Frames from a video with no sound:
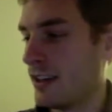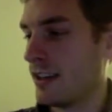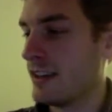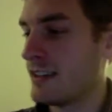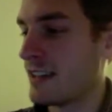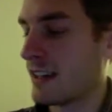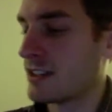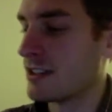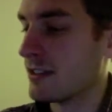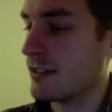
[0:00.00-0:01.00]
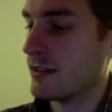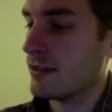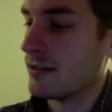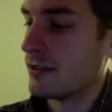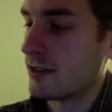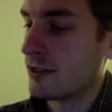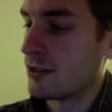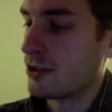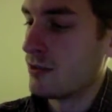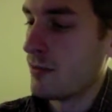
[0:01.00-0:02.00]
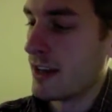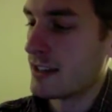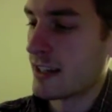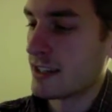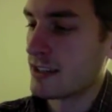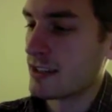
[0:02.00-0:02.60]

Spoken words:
this section, there's two main sections